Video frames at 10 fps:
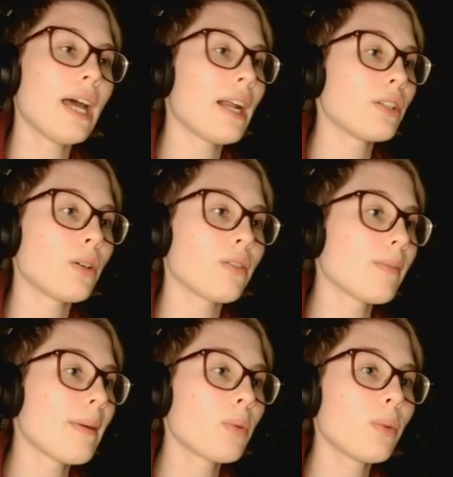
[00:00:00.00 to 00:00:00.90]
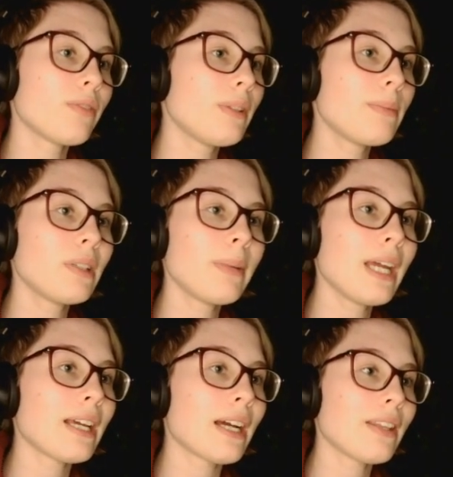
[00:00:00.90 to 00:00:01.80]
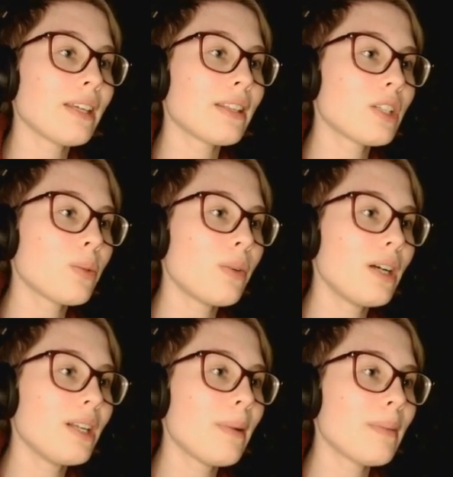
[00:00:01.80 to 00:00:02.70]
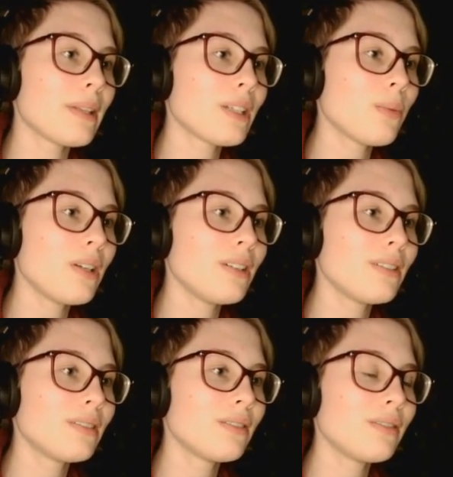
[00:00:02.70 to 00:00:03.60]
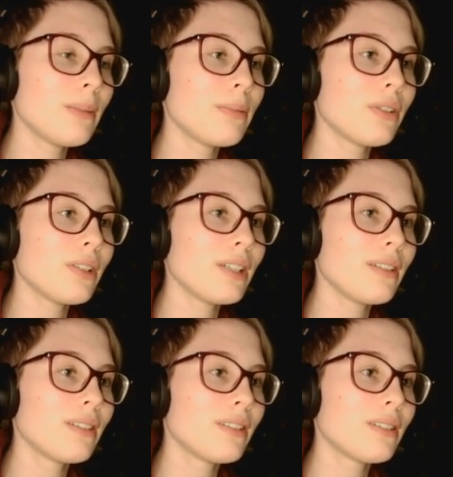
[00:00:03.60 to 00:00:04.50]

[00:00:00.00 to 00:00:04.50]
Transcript: And I don't remember what flipped at the beginning. I think this one and maybe this one flipped early.